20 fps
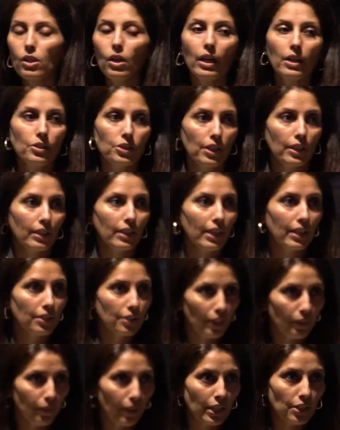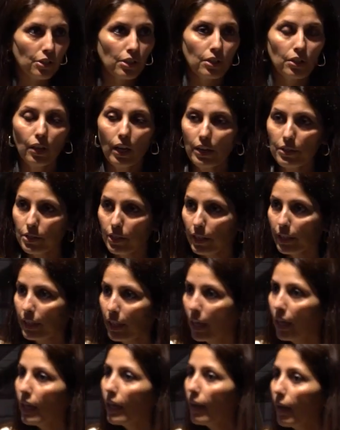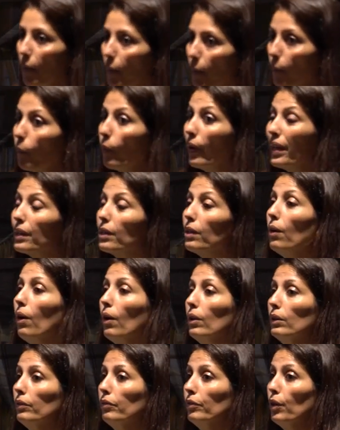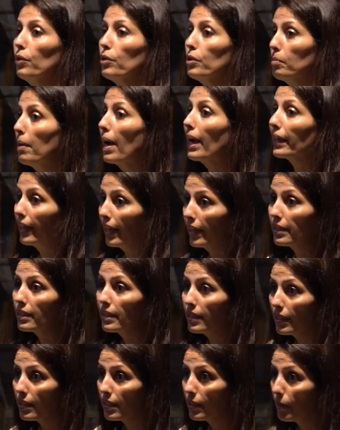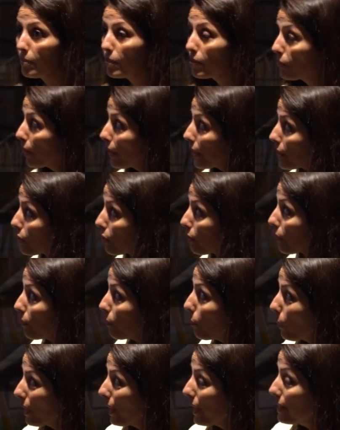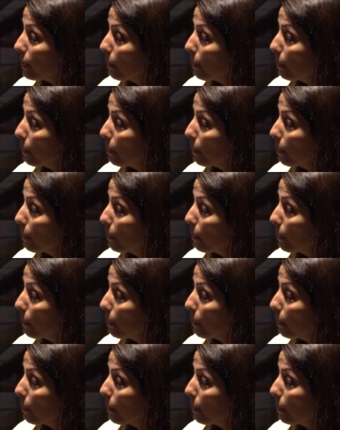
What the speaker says: logic, the integration logic with all of those back-end systems, right? So what ends